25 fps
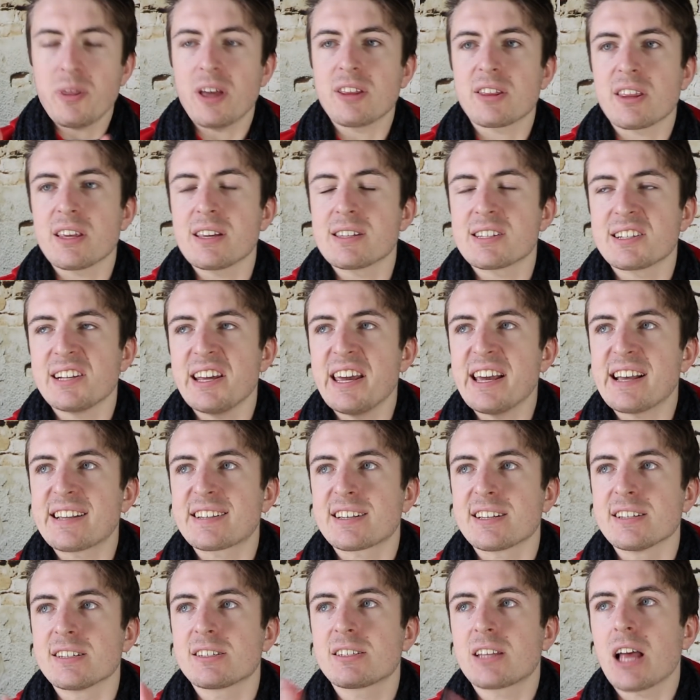that these leagues
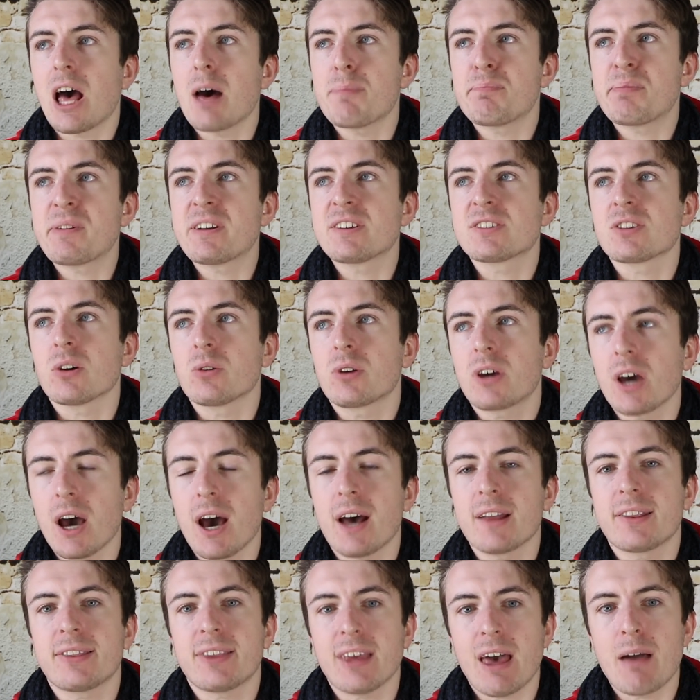can stop being so
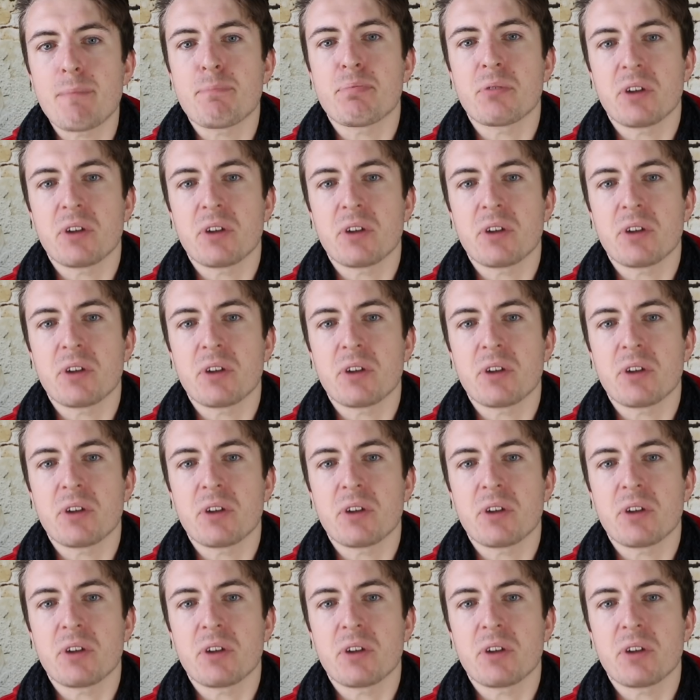goddamn